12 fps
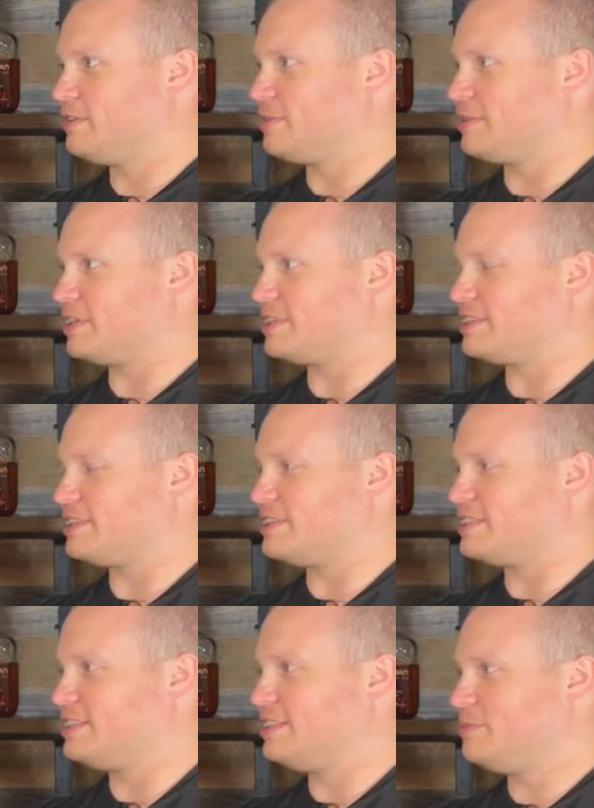We're going to
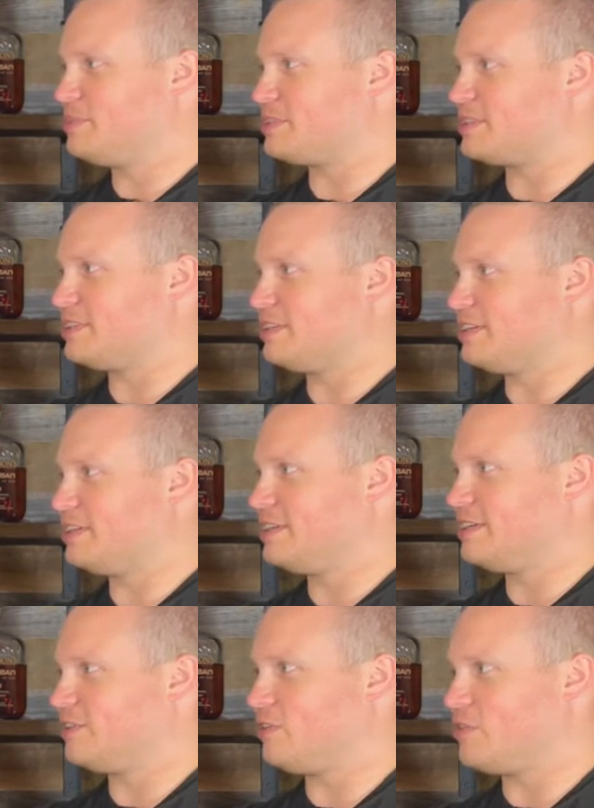see what it's like
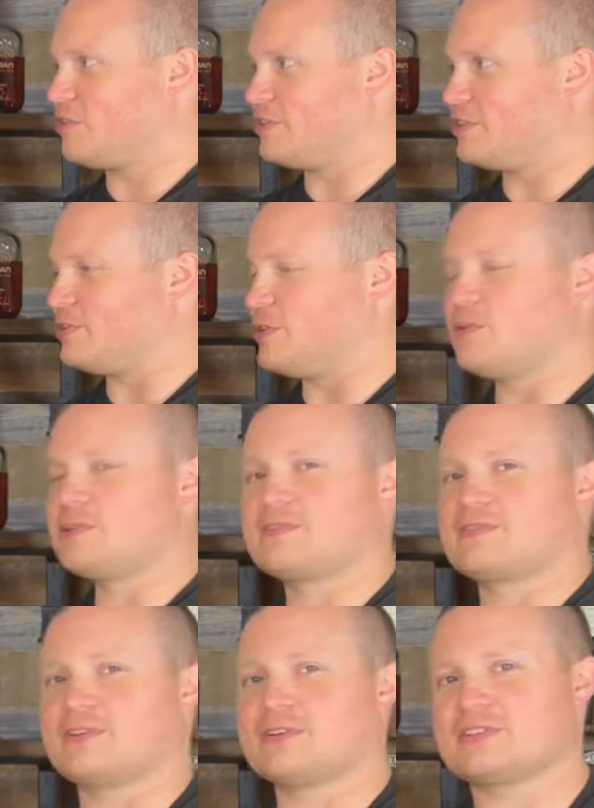on the nose
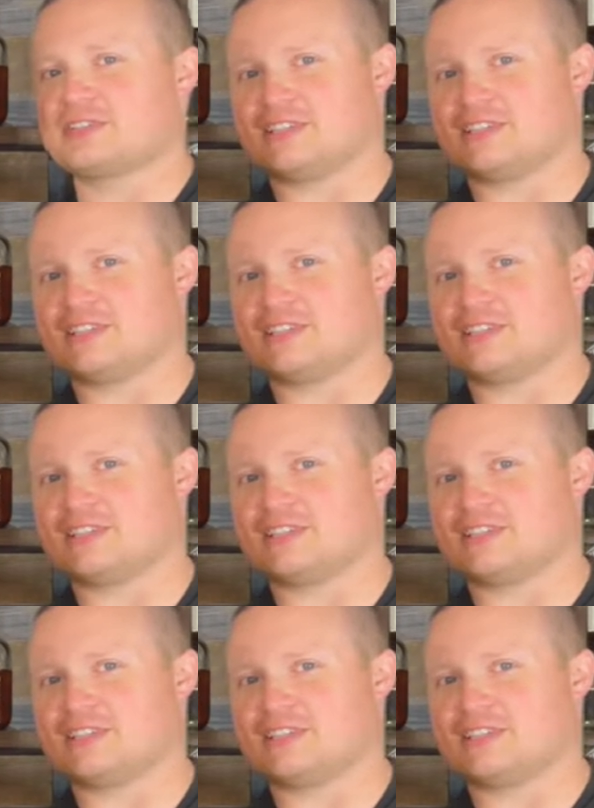first.